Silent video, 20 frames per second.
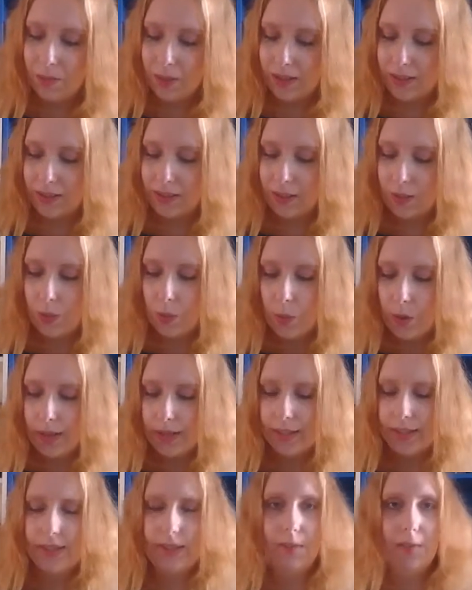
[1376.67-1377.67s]
because it's quite
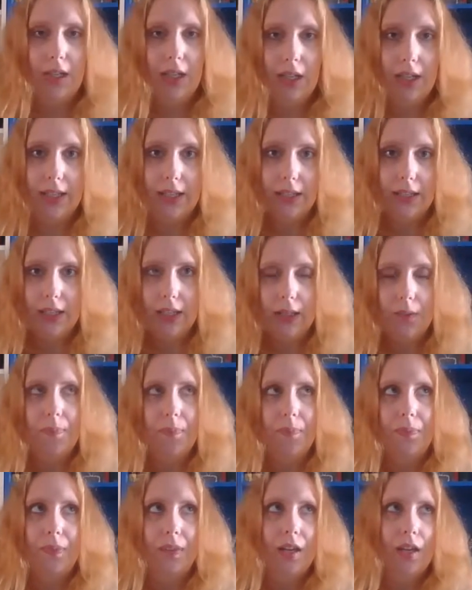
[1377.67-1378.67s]
similar in the
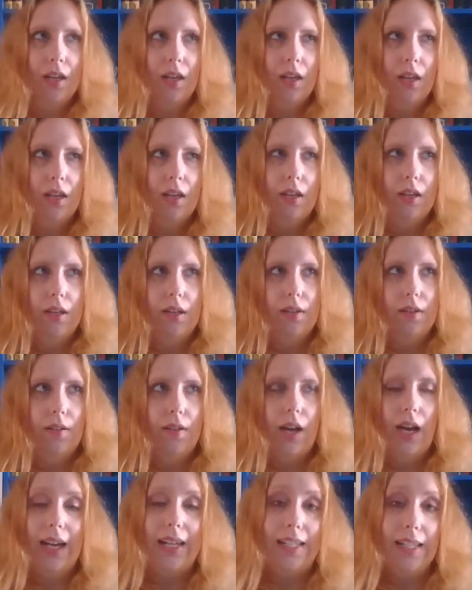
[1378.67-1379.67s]

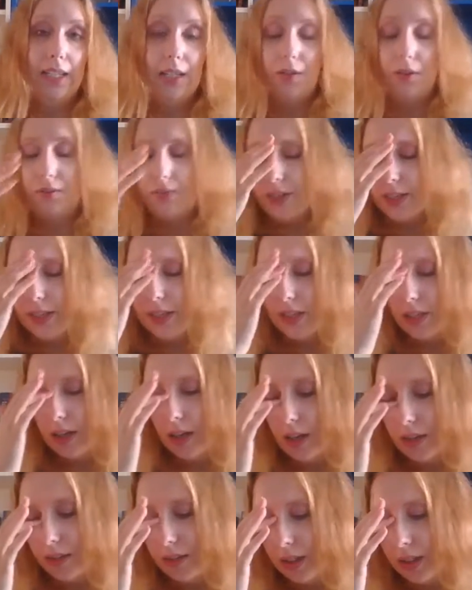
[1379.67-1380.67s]
idea of it,
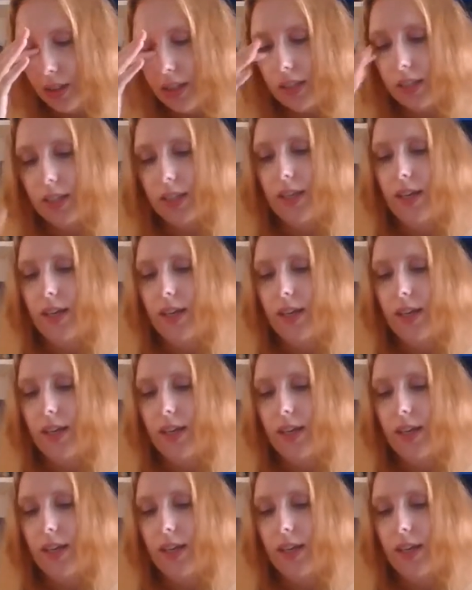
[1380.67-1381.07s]
I think.